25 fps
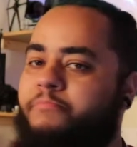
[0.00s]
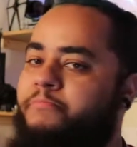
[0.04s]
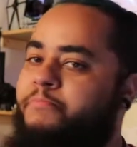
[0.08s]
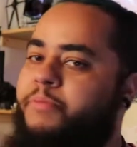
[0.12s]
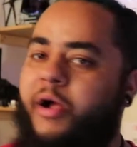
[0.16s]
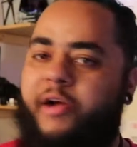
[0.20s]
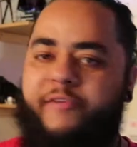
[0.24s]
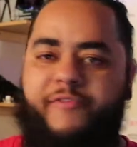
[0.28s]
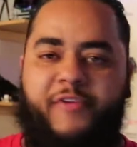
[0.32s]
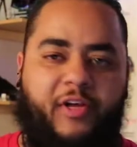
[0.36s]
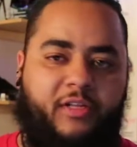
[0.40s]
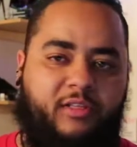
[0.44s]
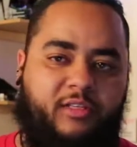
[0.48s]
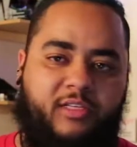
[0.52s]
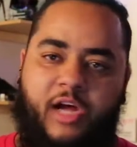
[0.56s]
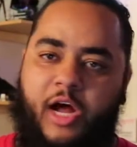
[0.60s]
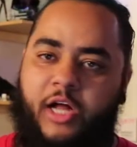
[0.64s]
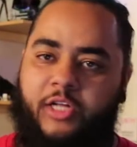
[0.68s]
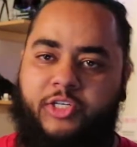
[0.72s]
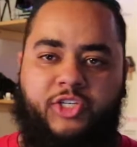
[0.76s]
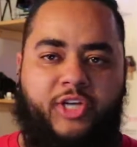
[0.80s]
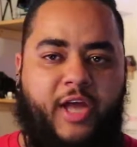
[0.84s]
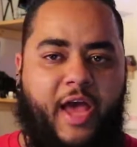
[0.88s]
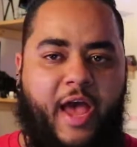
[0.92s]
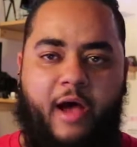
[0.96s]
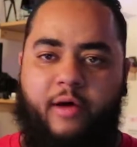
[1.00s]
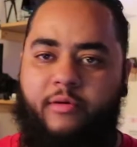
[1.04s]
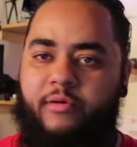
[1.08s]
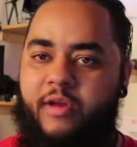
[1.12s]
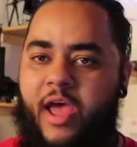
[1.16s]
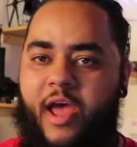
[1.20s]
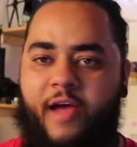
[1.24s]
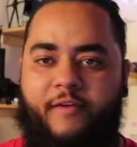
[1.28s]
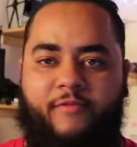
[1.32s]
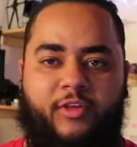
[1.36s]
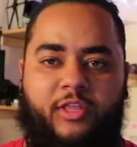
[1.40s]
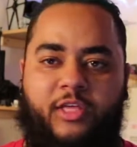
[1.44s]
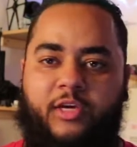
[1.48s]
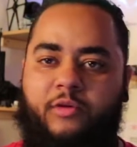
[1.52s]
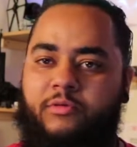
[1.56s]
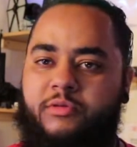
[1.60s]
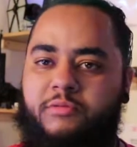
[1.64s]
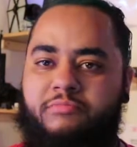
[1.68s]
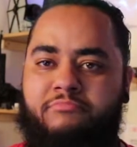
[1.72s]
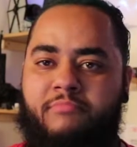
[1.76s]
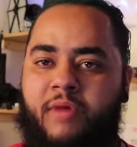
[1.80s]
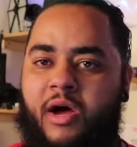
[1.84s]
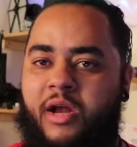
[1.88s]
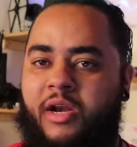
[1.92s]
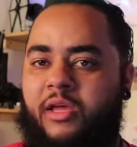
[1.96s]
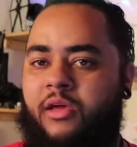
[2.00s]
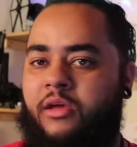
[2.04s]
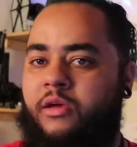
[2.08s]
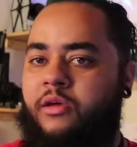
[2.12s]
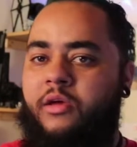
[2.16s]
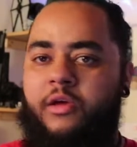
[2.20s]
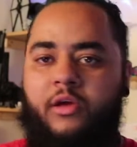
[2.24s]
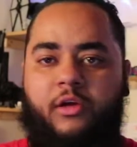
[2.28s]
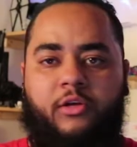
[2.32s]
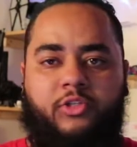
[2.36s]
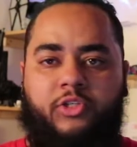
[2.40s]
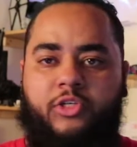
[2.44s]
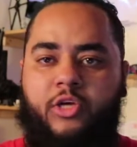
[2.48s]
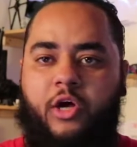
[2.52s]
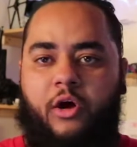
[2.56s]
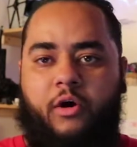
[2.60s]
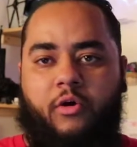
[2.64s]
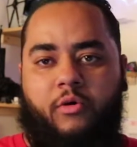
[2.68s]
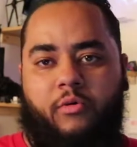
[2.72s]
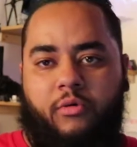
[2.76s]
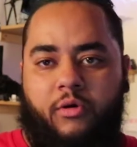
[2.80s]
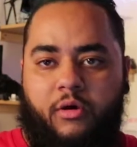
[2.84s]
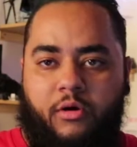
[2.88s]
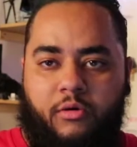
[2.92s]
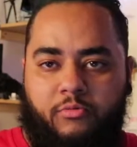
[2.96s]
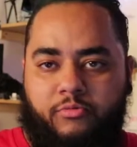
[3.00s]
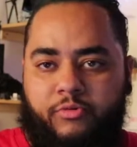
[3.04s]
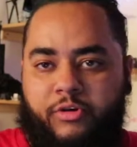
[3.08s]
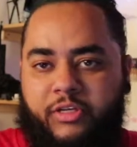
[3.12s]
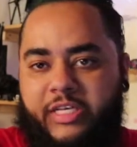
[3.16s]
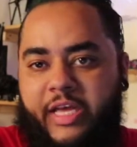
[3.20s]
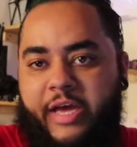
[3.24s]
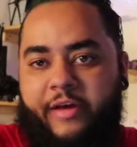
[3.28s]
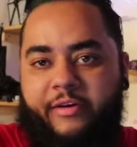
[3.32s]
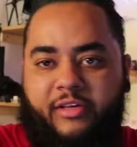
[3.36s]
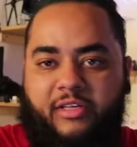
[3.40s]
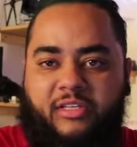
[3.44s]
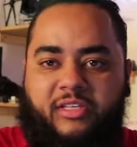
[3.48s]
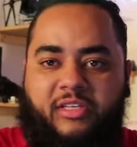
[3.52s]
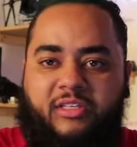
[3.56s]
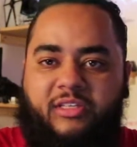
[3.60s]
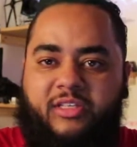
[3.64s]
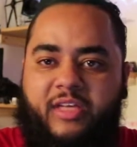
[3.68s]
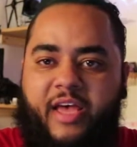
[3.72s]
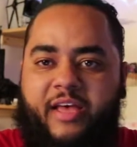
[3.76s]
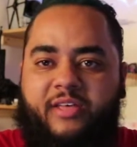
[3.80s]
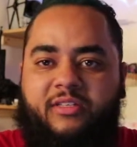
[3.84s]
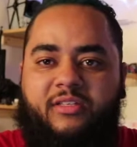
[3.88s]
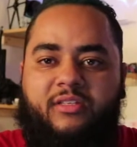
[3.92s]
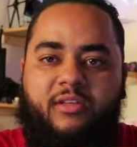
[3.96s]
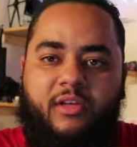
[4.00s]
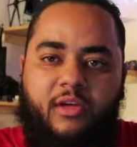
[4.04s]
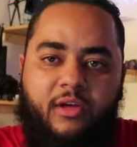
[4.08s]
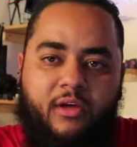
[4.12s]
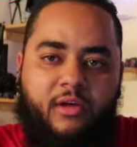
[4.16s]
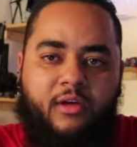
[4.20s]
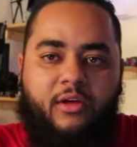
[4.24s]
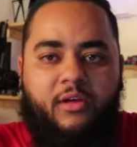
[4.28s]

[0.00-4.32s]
Perfect touchdown, everything was money, so resounding success.